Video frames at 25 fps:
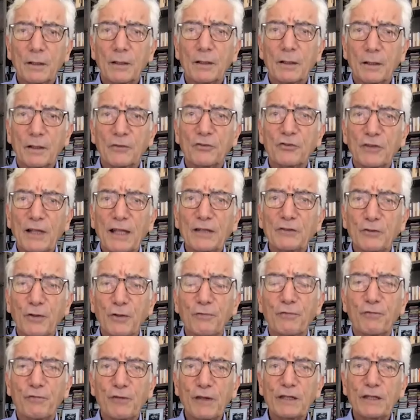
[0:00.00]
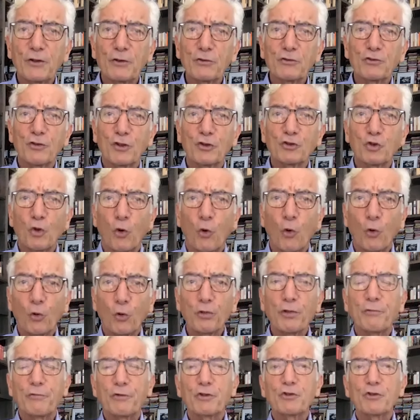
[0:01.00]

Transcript: a set of figures that all of us